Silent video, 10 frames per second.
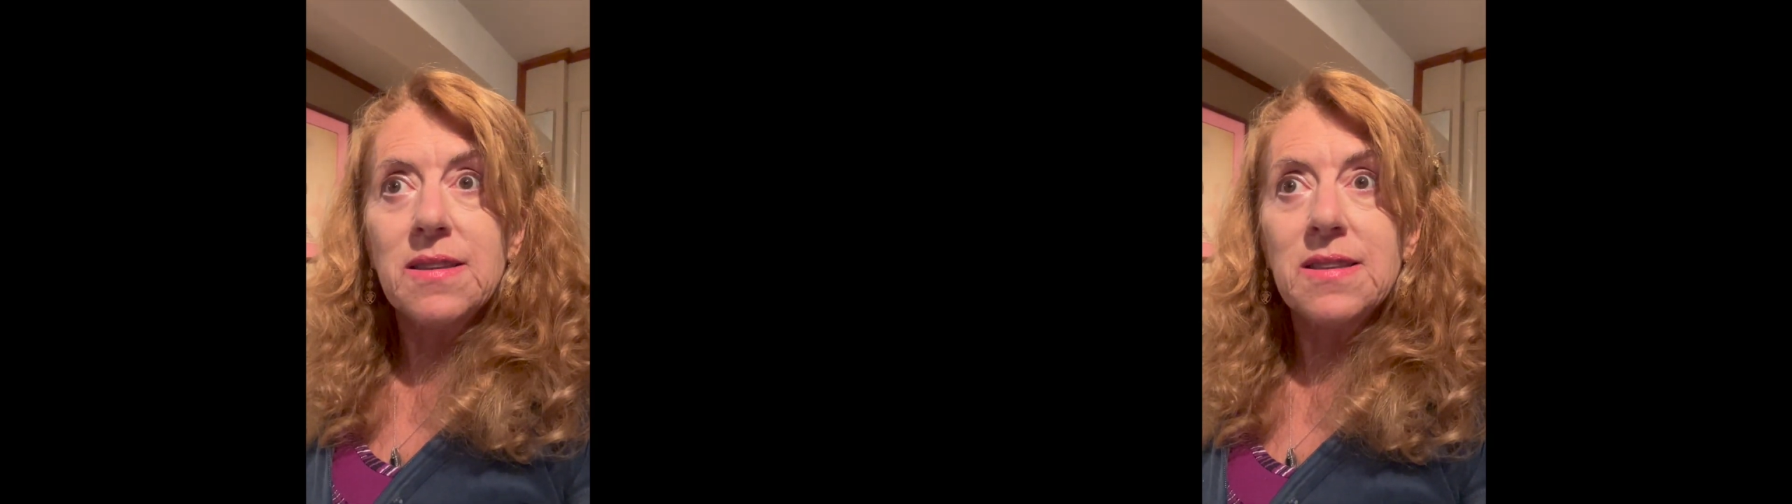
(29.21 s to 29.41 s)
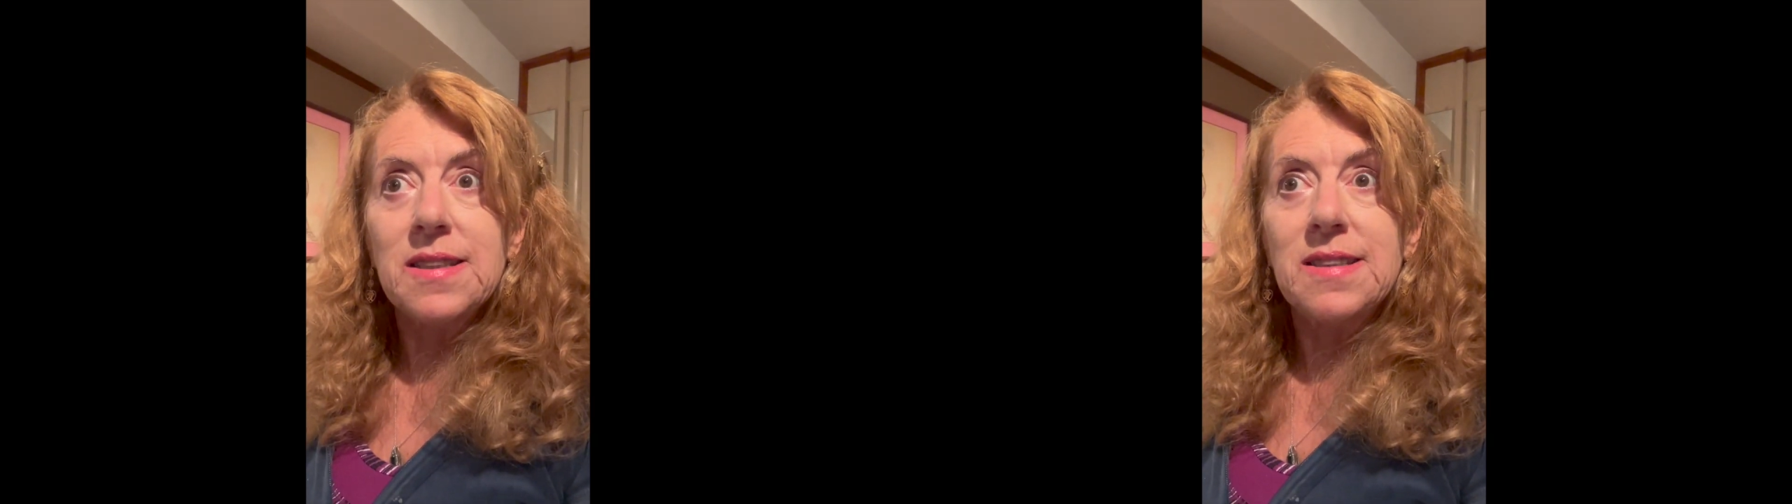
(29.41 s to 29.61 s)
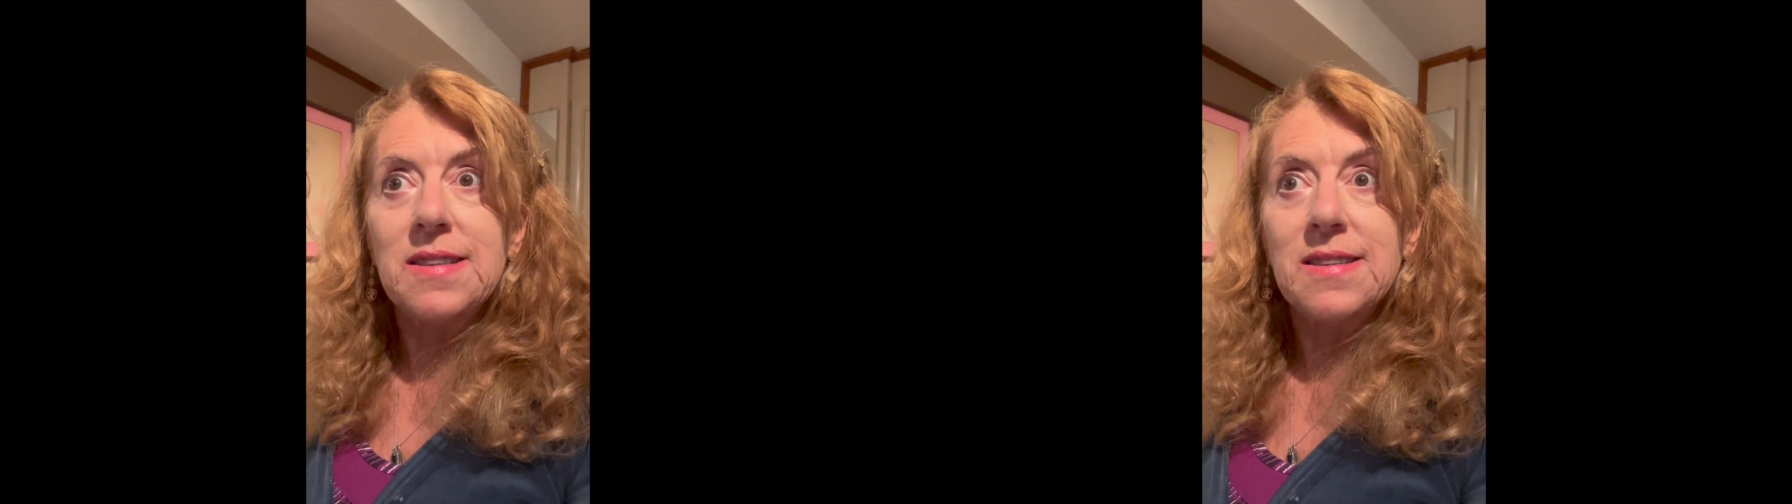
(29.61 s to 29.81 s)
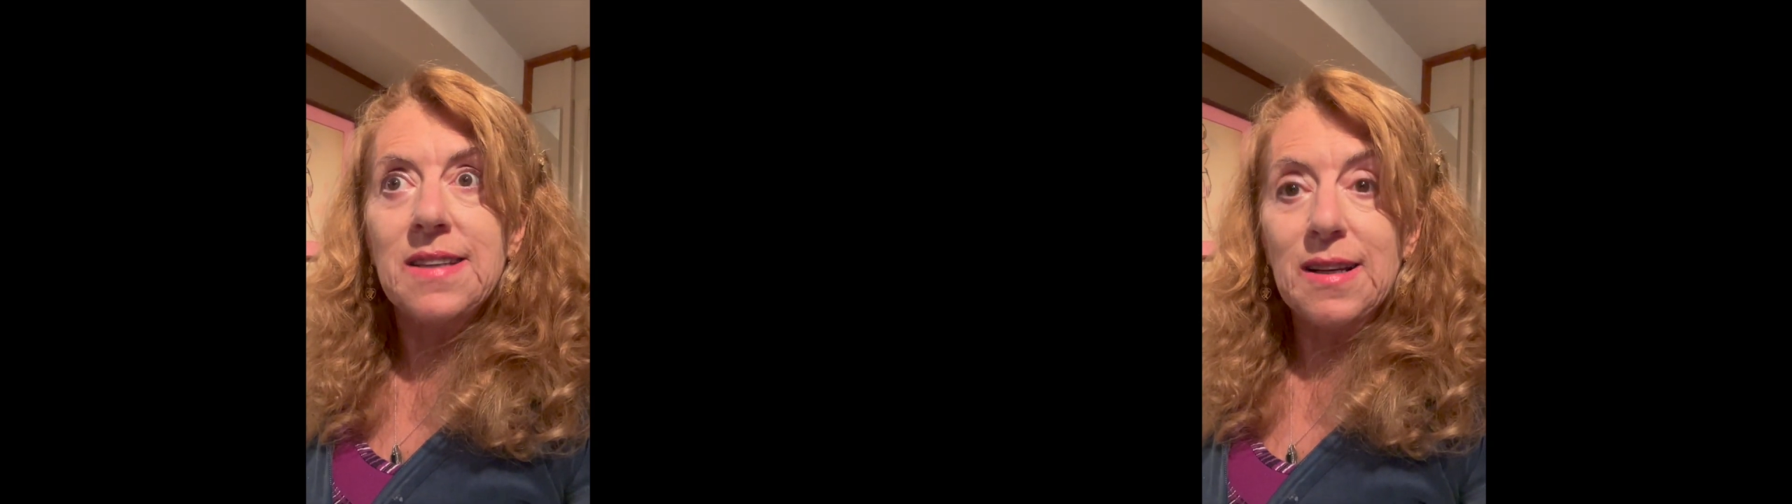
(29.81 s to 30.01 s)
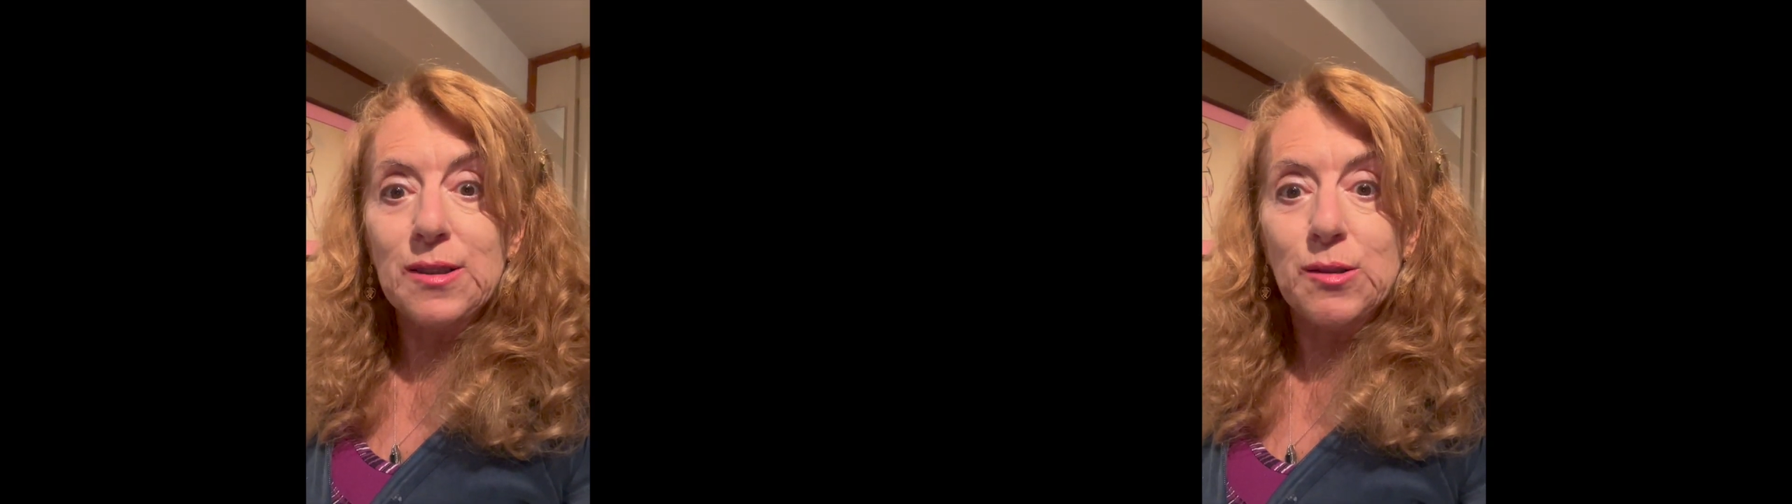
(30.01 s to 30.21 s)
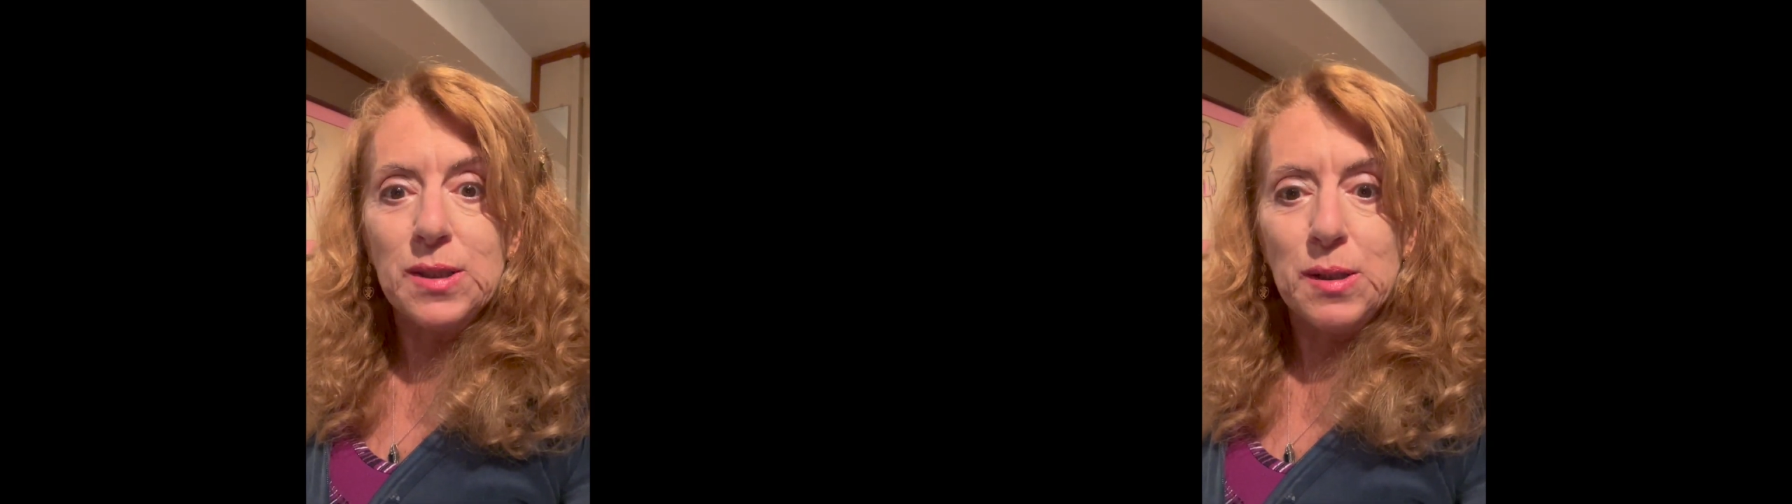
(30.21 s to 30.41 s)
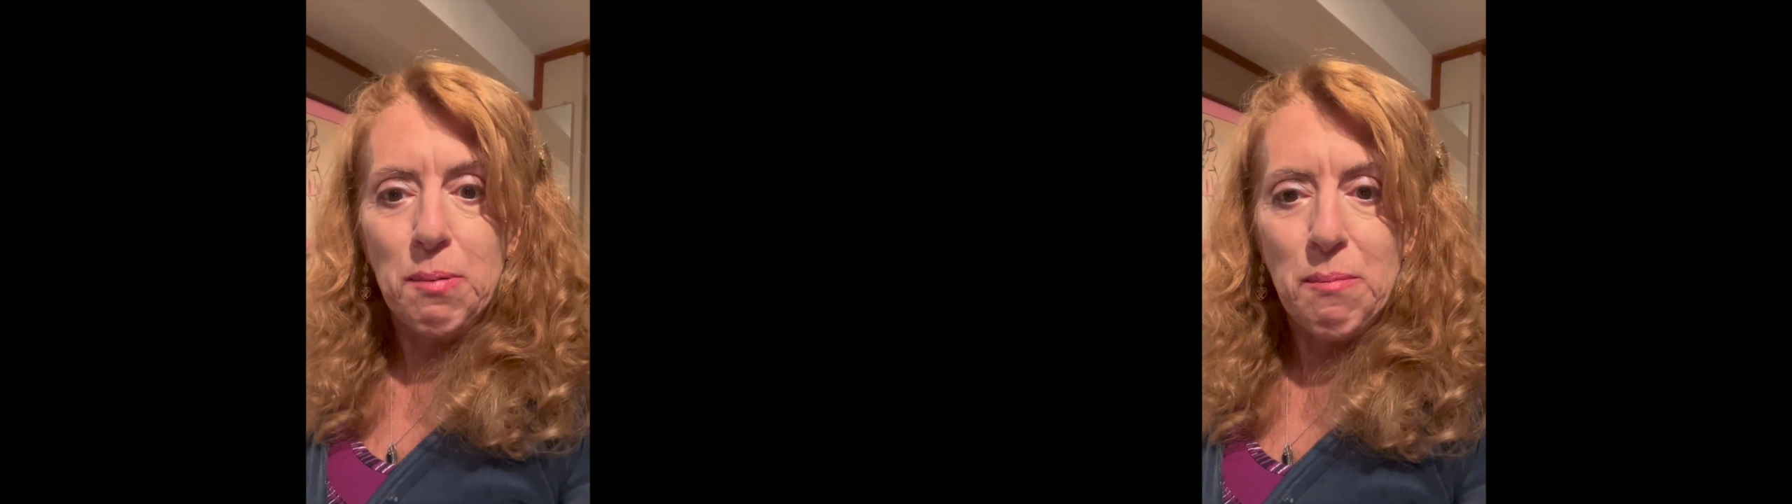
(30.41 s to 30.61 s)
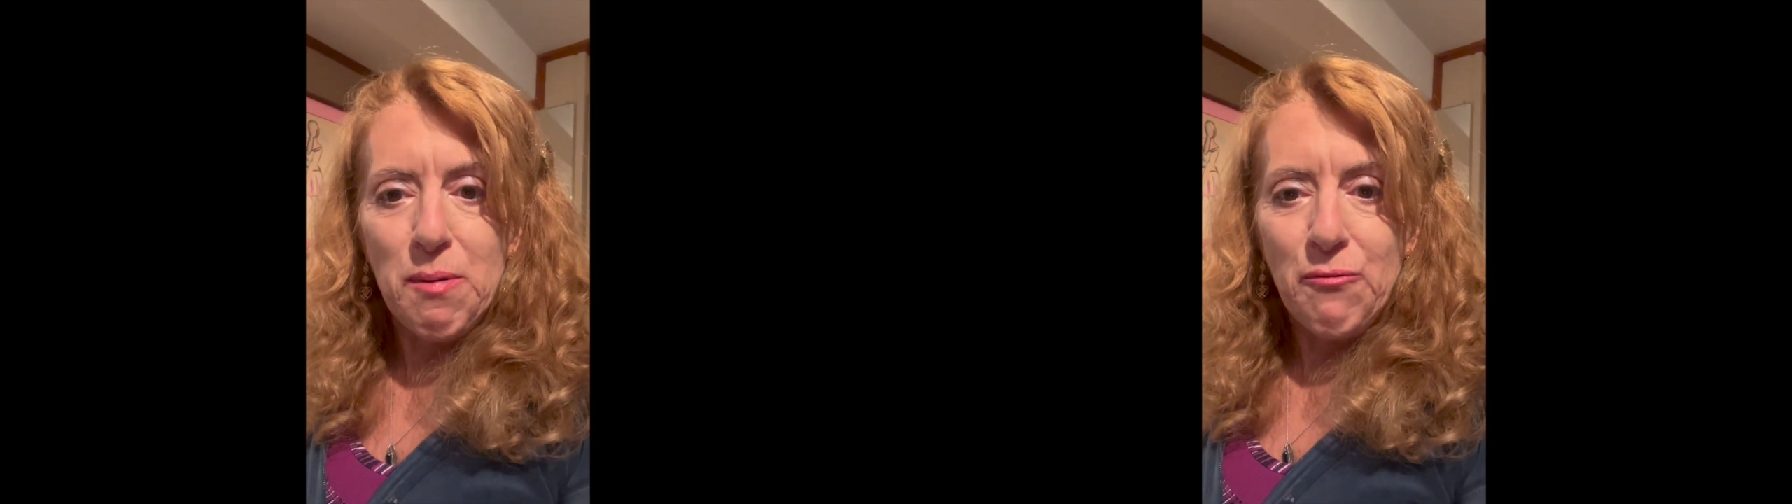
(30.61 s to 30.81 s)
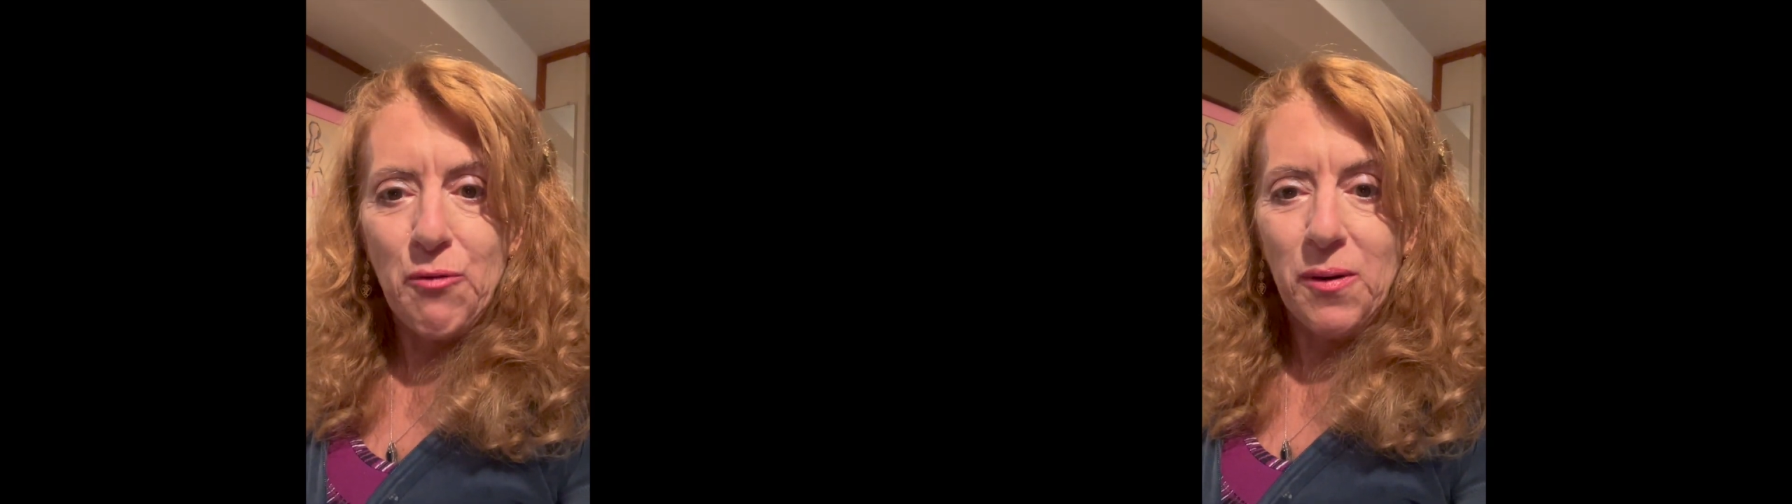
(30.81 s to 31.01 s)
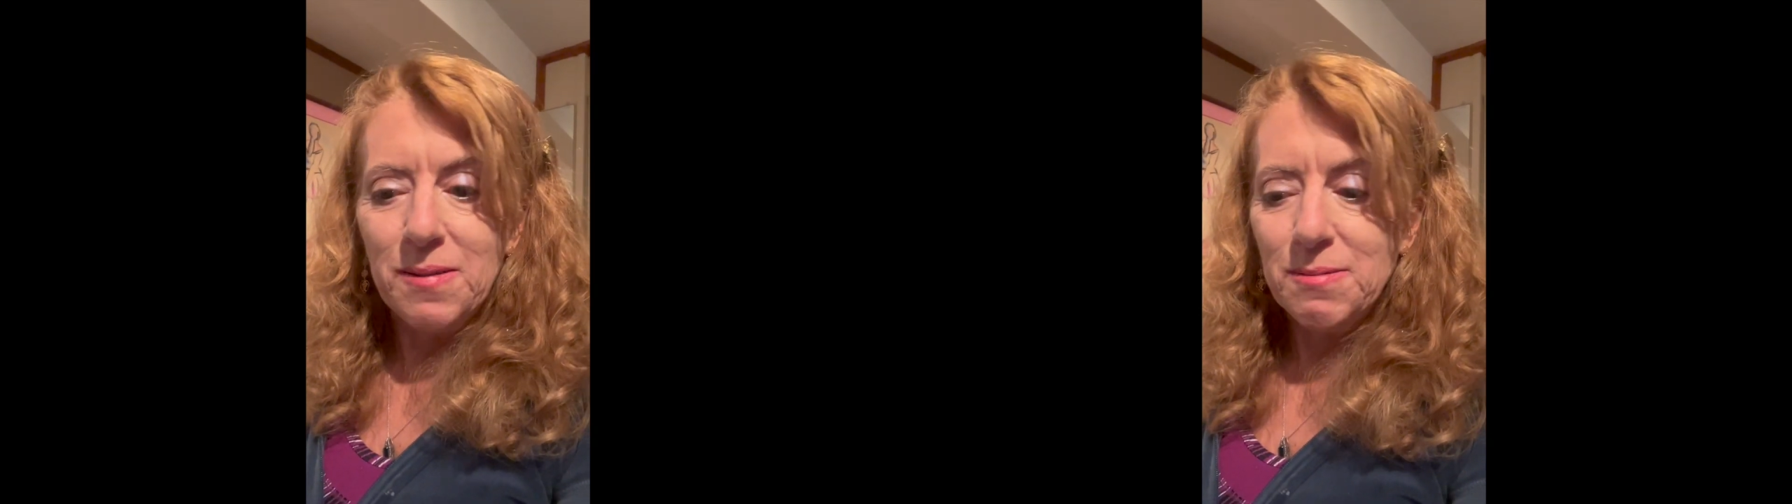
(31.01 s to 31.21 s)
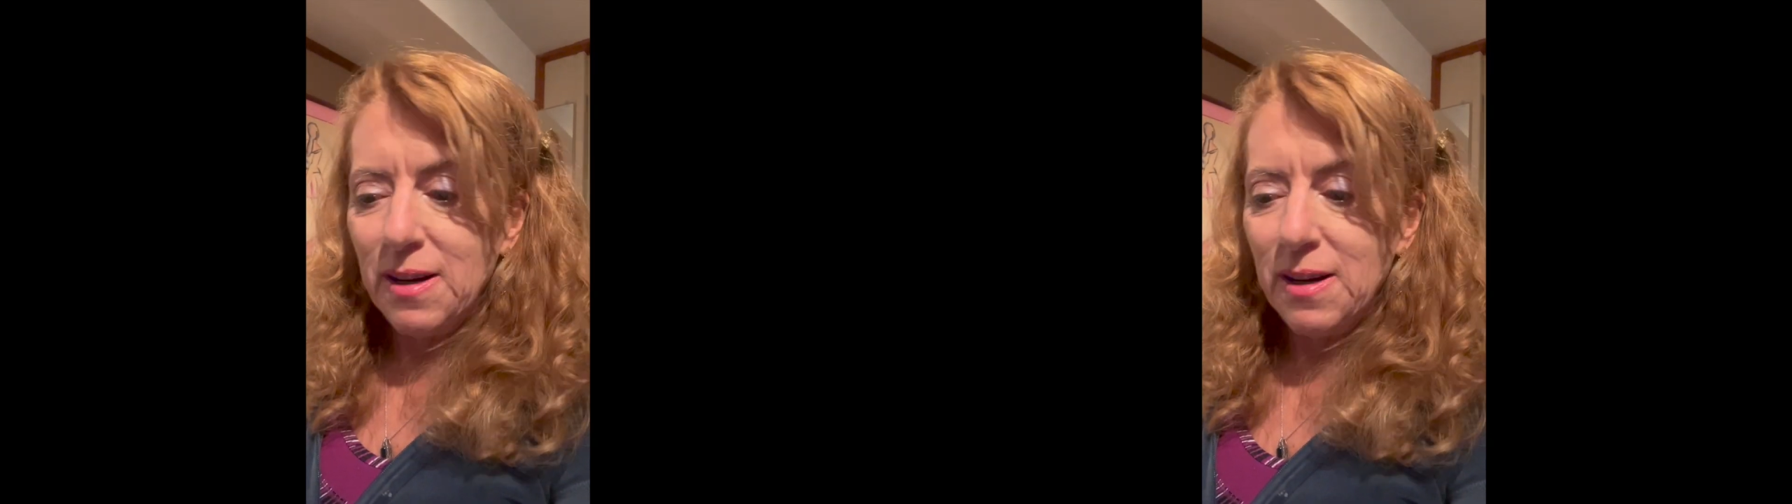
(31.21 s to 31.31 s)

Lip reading: the dance was to be performed